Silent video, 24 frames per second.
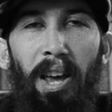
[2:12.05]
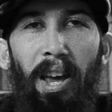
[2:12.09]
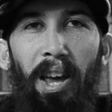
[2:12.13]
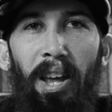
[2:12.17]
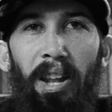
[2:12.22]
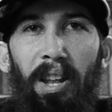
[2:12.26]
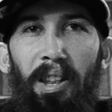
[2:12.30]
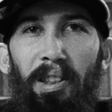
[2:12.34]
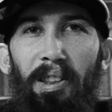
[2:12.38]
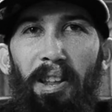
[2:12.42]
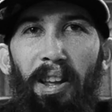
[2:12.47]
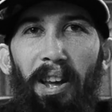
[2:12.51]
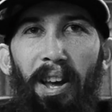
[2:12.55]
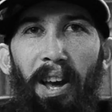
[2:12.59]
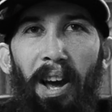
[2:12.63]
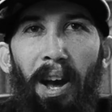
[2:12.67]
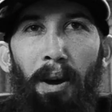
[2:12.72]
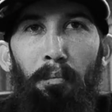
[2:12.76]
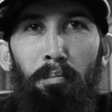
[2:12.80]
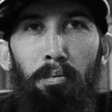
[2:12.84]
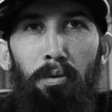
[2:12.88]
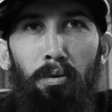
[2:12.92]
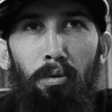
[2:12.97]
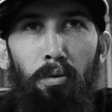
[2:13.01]
in its
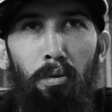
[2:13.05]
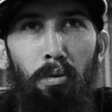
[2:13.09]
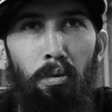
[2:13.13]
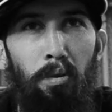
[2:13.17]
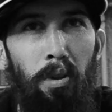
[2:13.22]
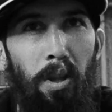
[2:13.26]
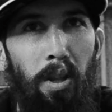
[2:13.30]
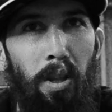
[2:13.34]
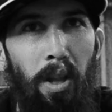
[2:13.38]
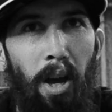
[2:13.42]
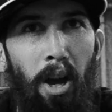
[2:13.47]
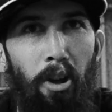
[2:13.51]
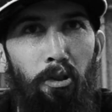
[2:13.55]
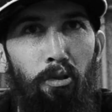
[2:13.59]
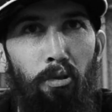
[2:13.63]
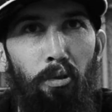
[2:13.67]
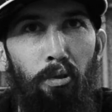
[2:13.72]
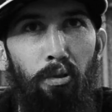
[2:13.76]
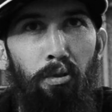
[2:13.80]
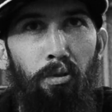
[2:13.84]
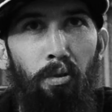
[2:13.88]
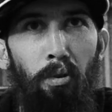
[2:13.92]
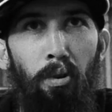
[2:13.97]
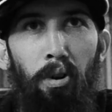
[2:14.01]
absolutely
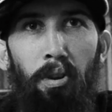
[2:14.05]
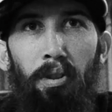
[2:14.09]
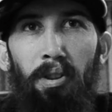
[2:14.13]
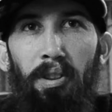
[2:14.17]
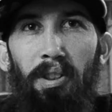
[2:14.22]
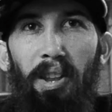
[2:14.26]
natural source.